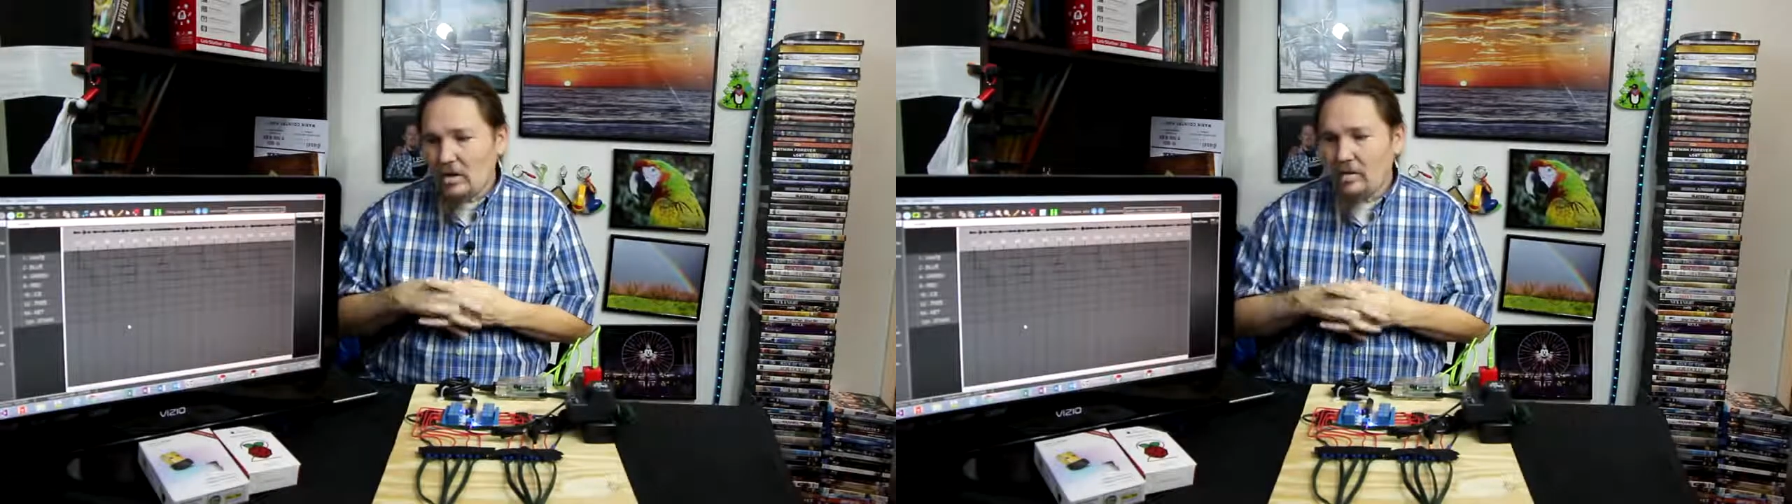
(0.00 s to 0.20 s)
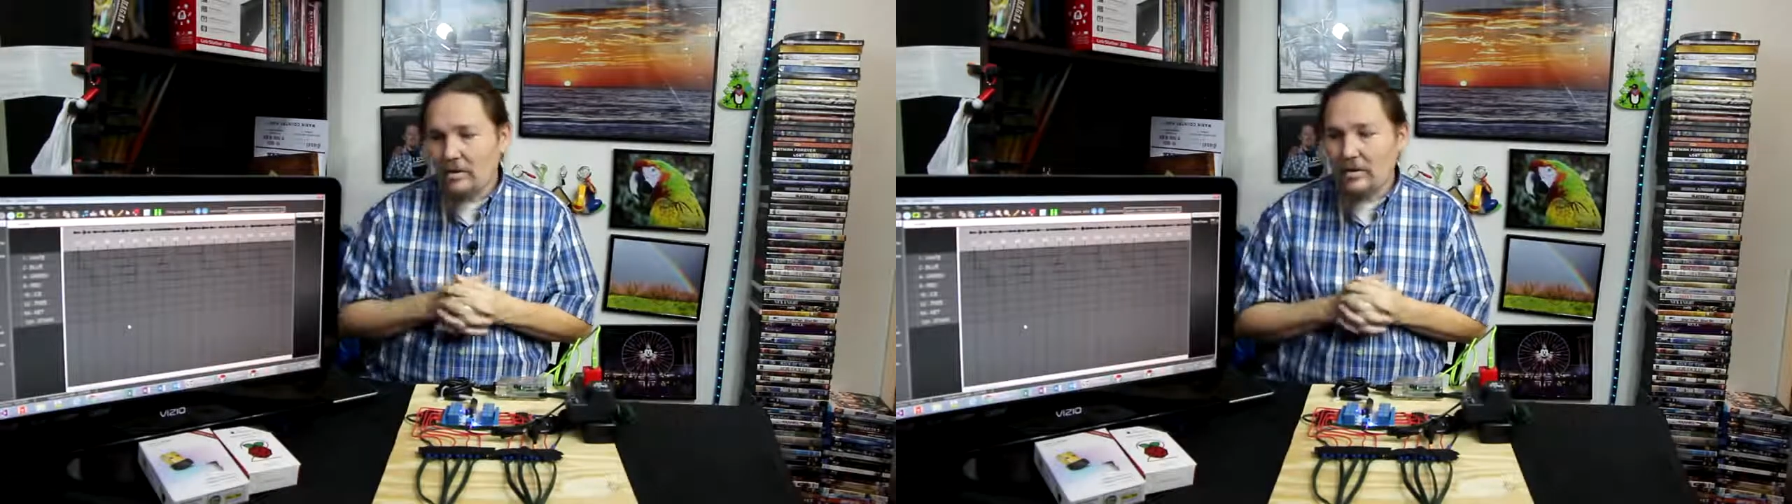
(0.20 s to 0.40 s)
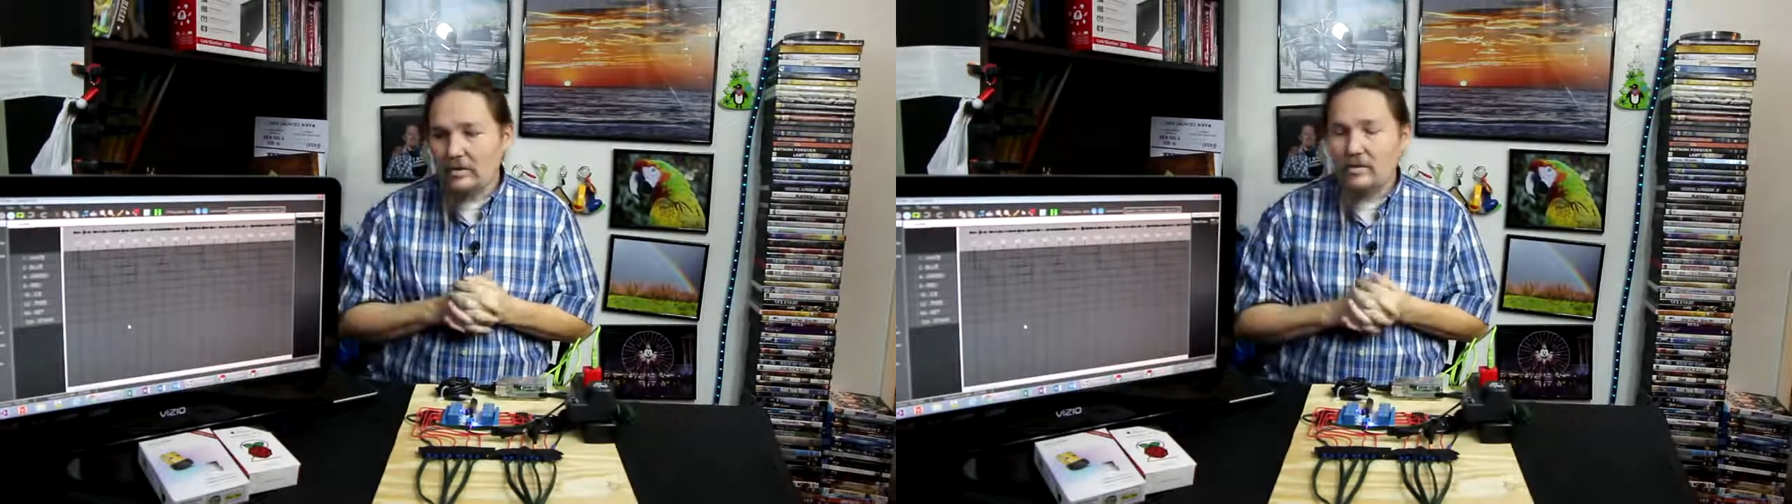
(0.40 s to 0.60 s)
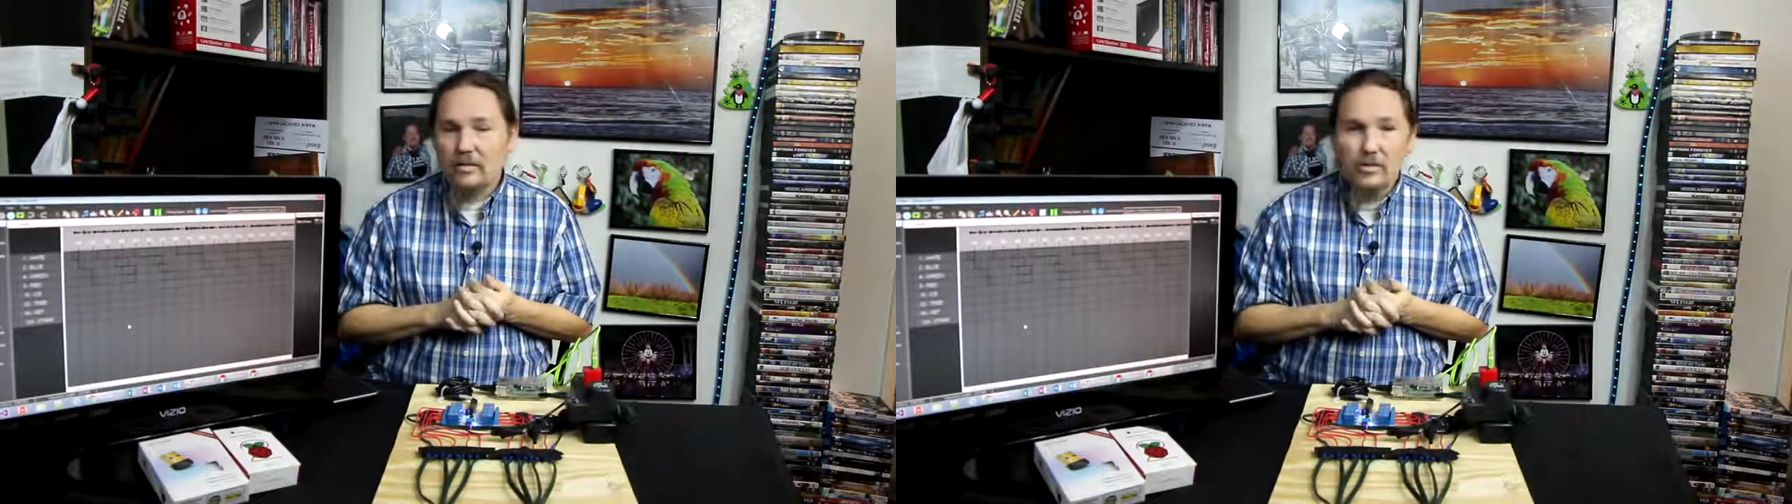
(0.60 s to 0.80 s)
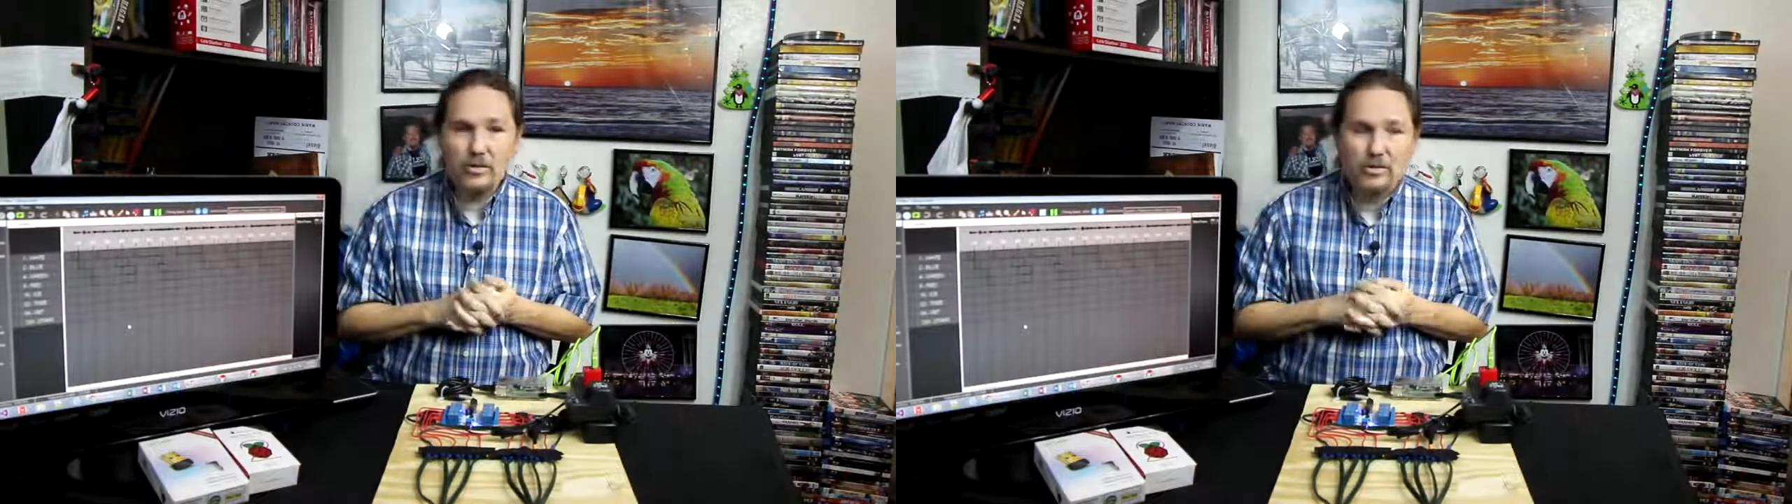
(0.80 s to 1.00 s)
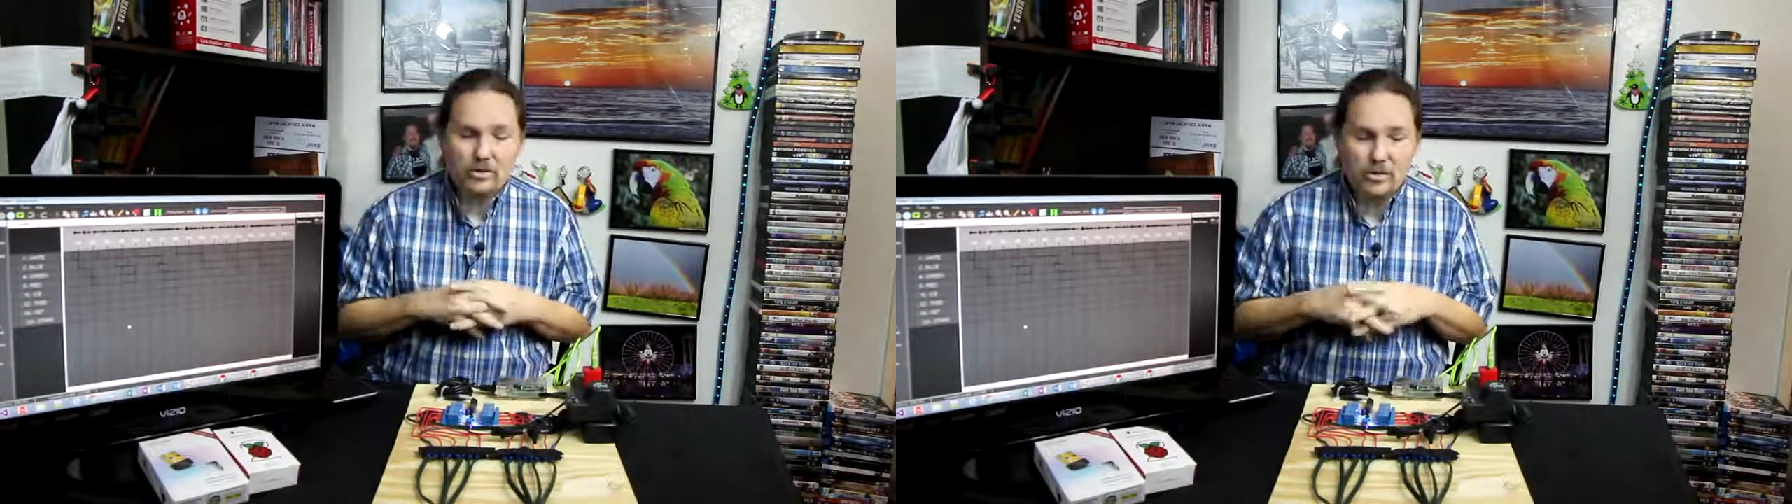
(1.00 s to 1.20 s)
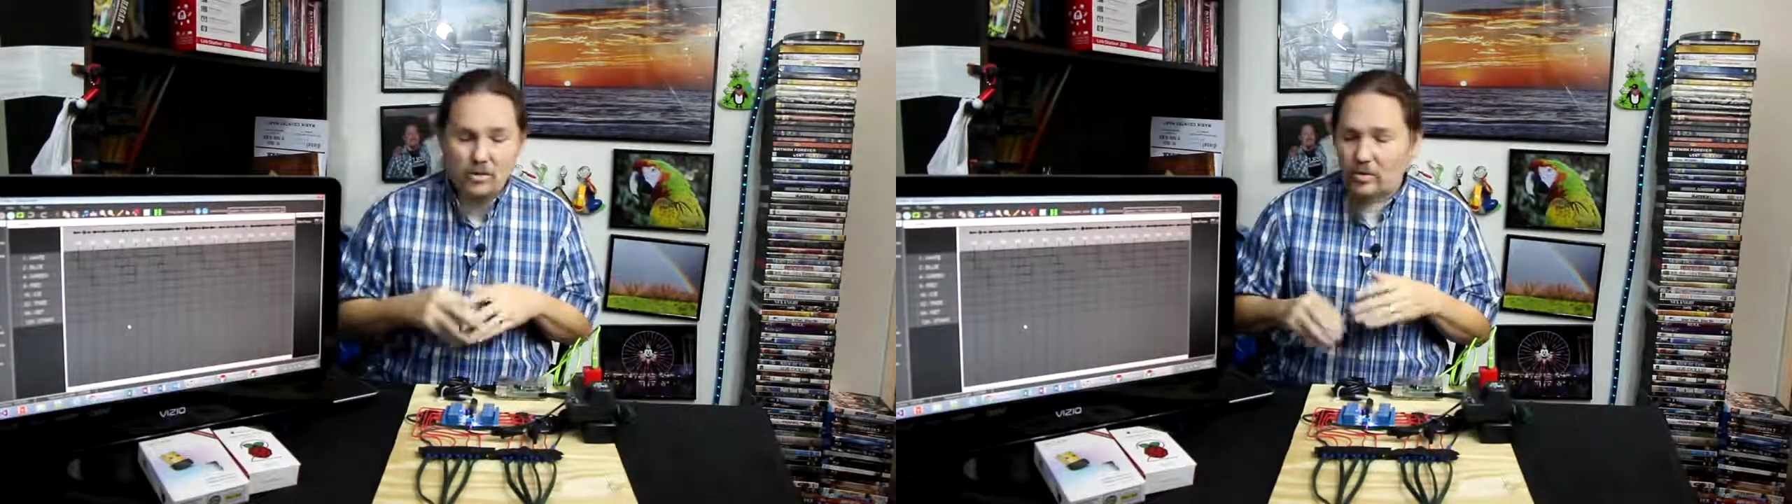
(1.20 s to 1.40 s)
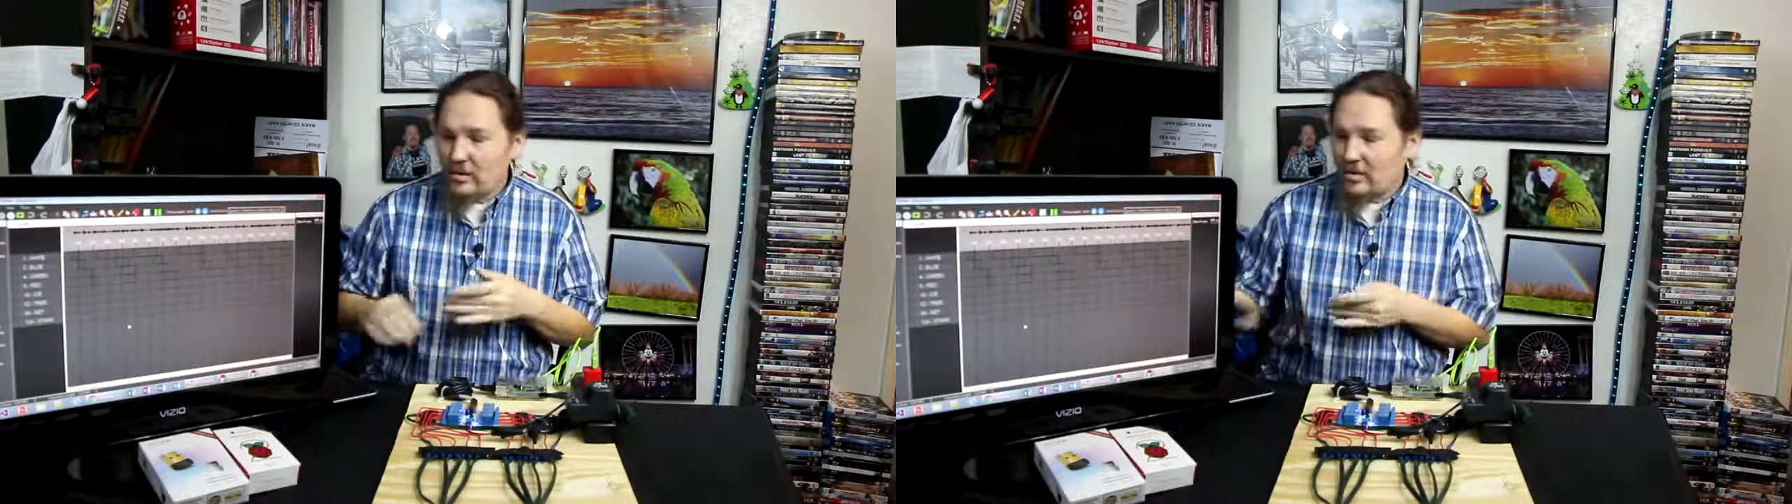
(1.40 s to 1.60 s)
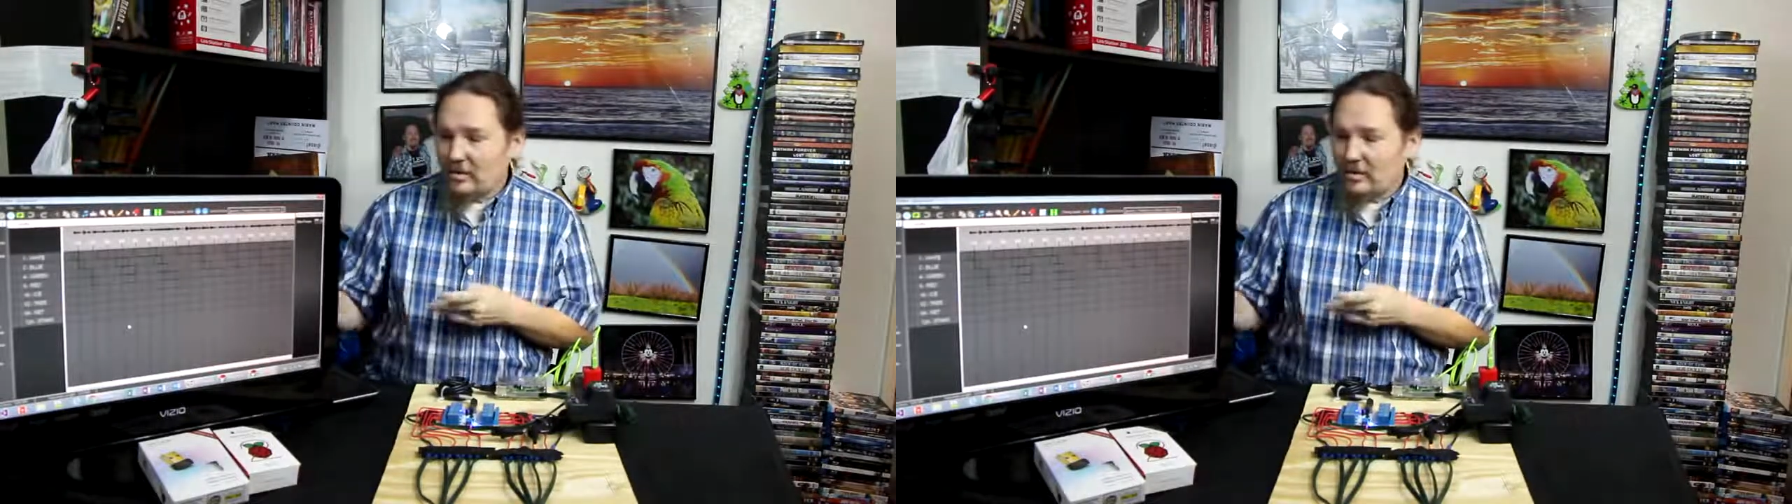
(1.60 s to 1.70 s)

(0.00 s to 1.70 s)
Okay, so